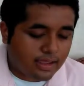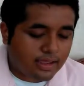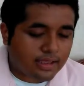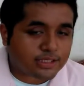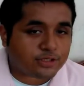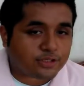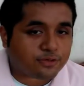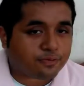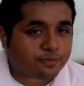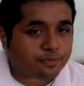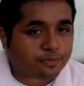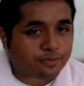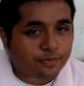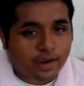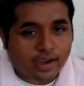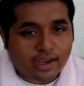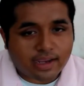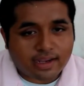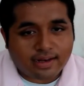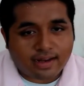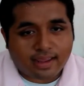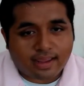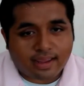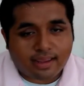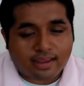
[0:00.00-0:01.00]
today is
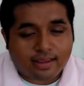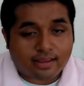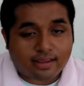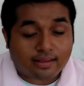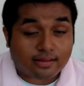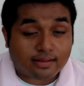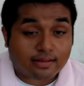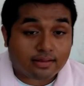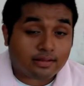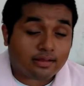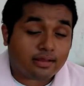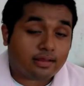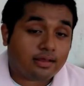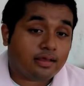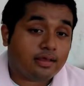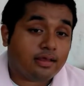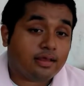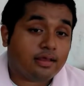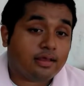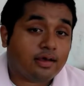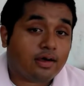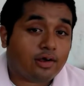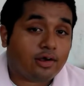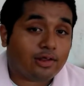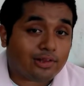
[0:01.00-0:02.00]
Friday,
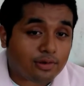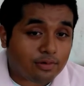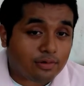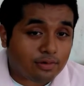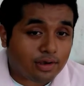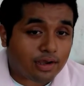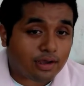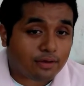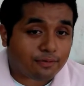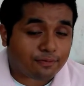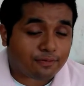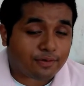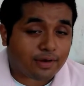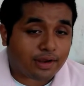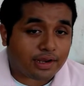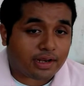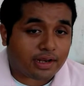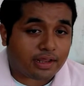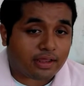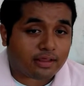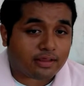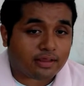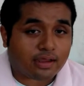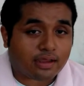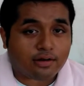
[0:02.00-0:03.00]
Aloha
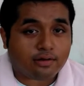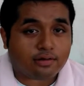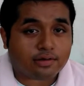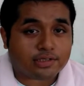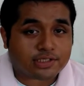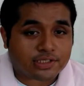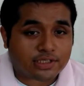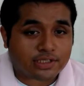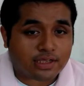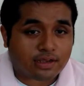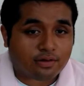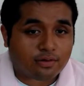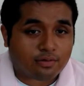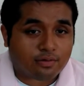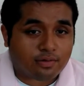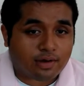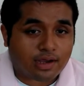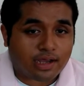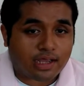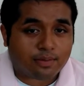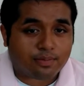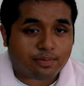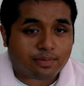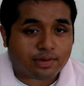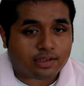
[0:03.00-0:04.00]
Friday. I know it's not
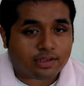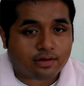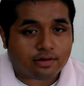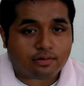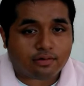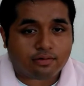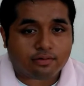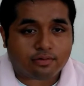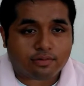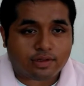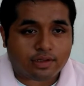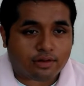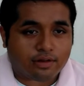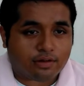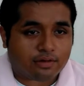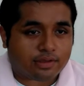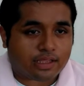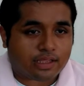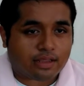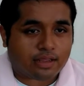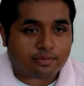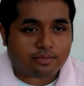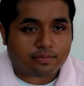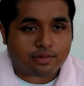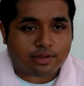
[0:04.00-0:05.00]
Hawaii, but you know, you
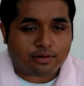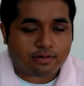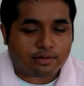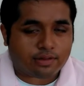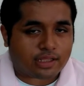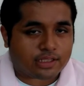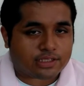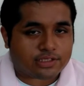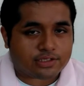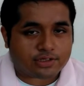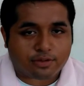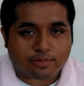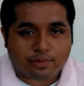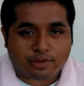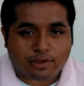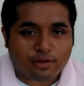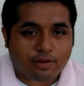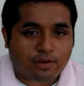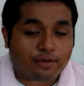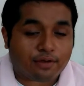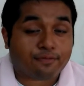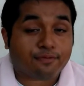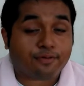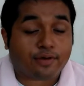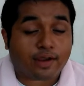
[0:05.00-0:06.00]
know that, you know that
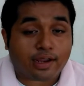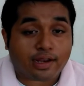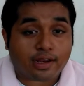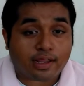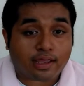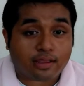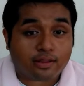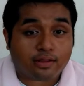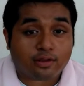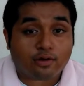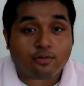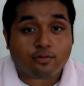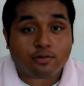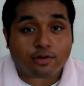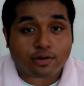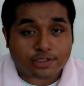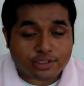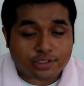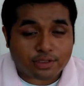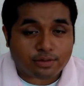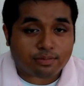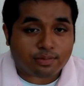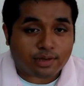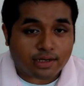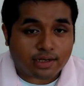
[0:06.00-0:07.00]
term, Aloha Friday. No
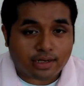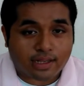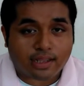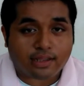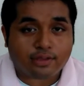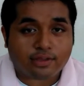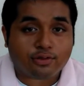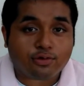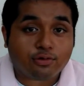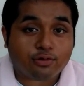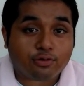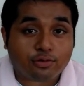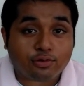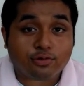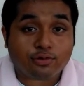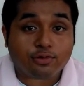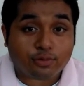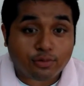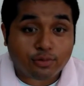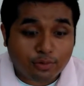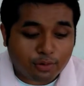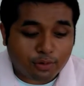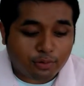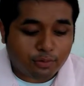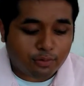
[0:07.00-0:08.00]
work till Monday. Do do
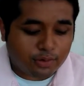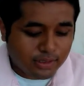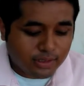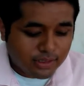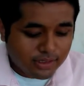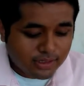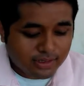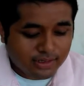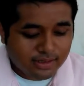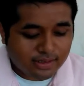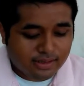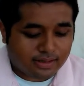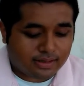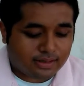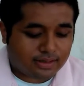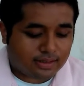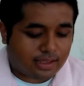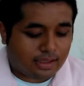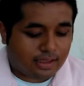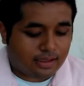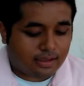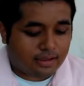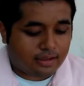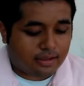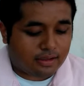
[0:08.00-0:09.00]
do do do.
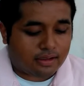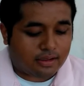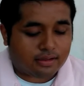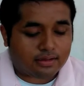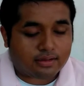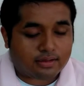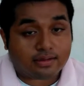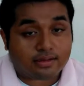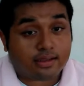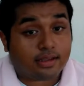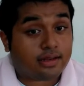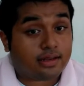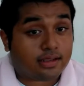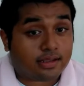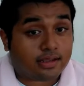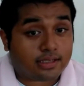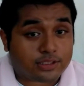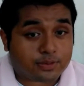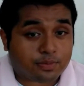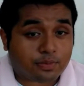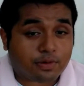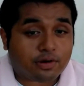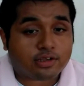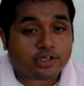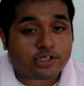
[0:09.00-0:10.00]
Uh,
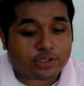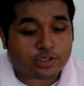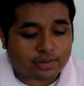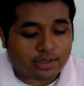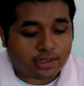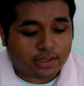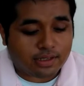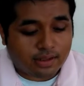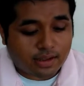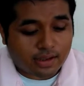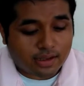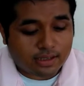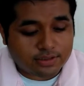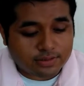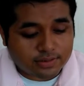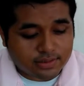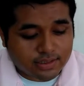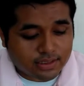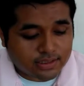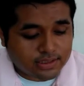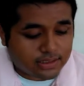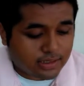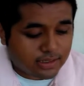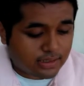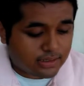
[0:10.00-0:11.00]
it is March
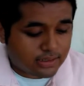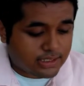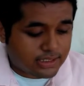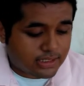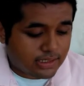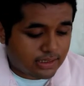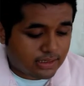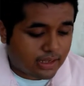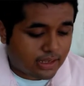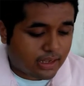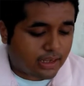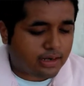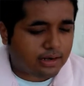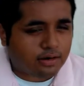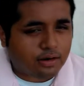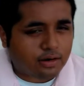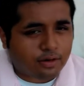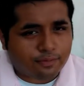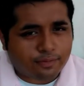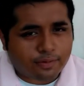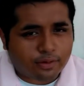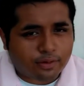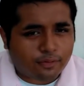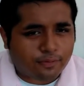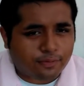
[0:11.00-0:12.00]
29, 2019,
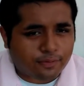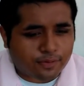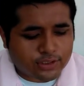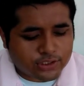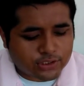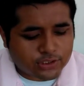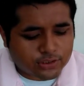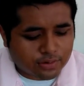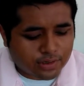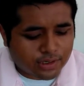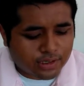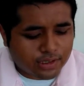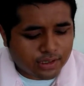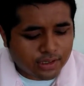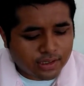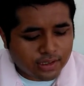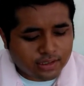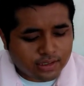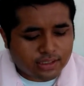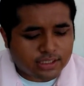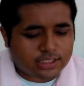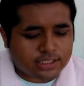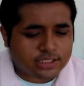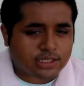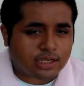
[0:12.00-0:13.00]
and in our very first story,
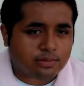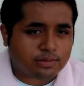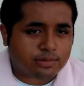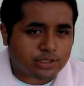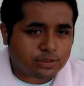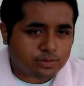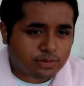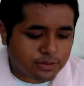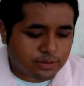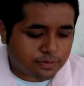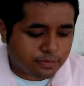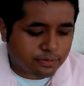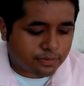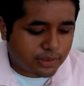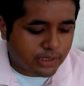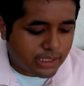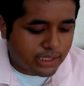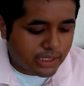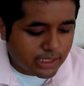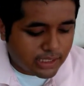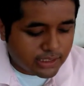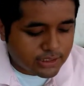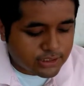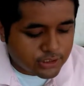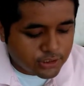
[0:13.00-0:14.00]
this comes to us
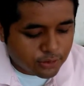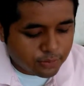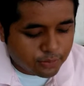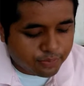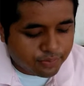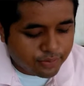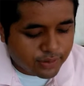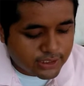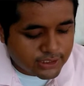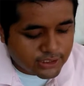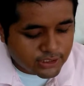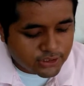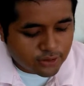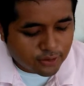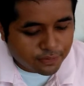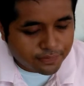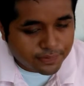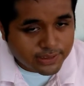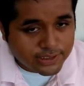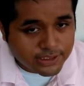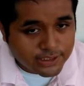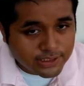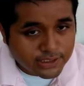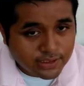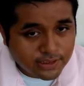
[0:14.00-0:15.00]
from the Interpress
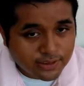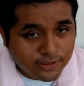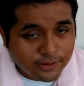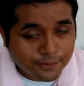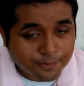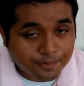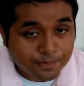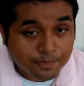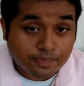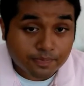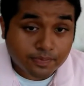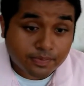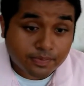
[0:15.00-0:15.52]
Service